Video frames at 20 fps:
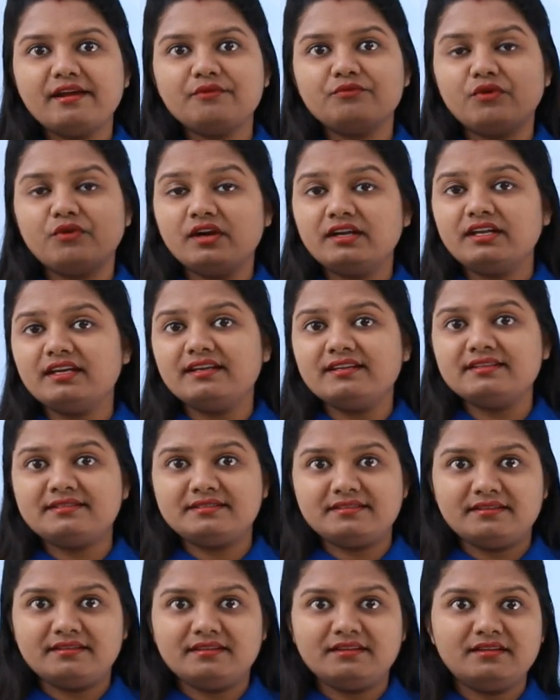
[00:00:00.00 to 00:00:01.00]
read what
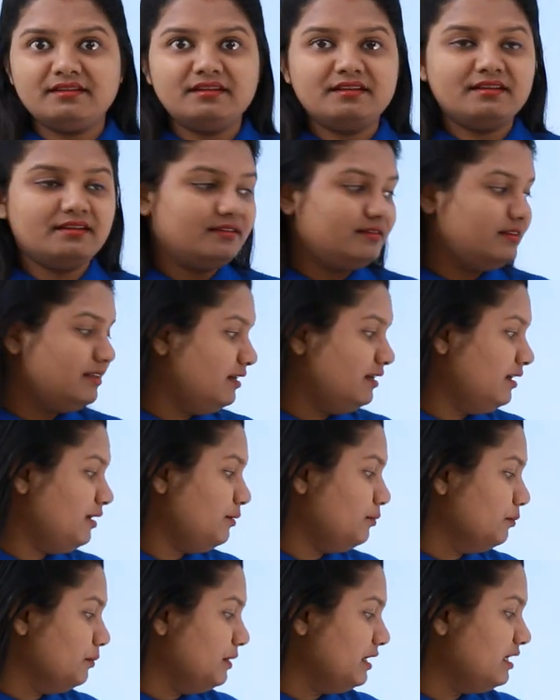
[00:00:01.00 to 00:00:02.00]
is
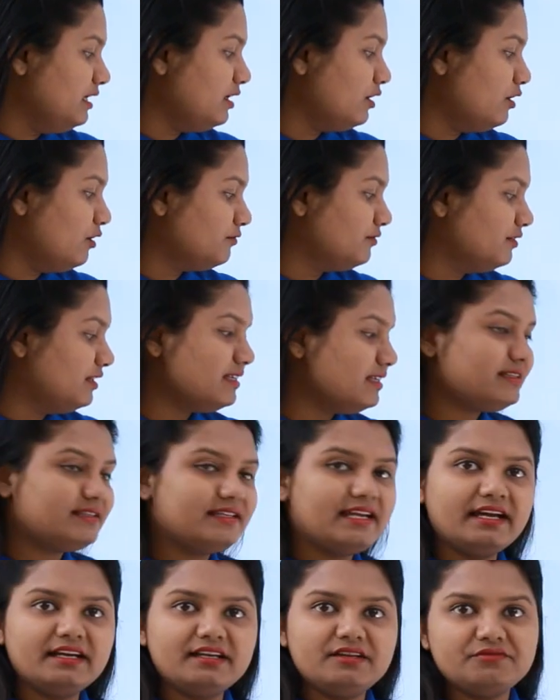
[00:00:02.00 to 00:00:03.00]
the meaning of this
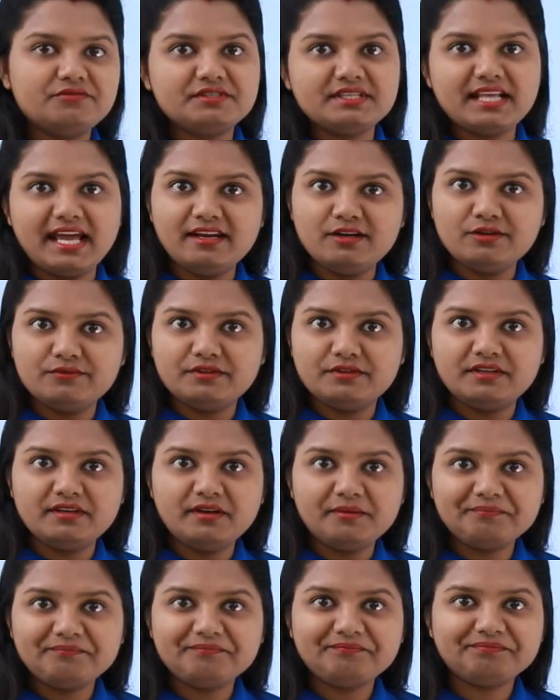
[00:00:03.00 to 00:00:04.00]
negative sign over
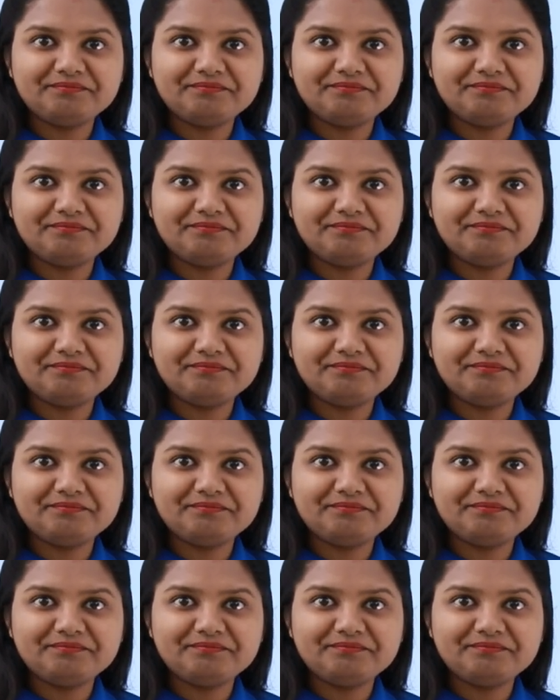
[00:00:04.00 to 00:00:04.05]
here.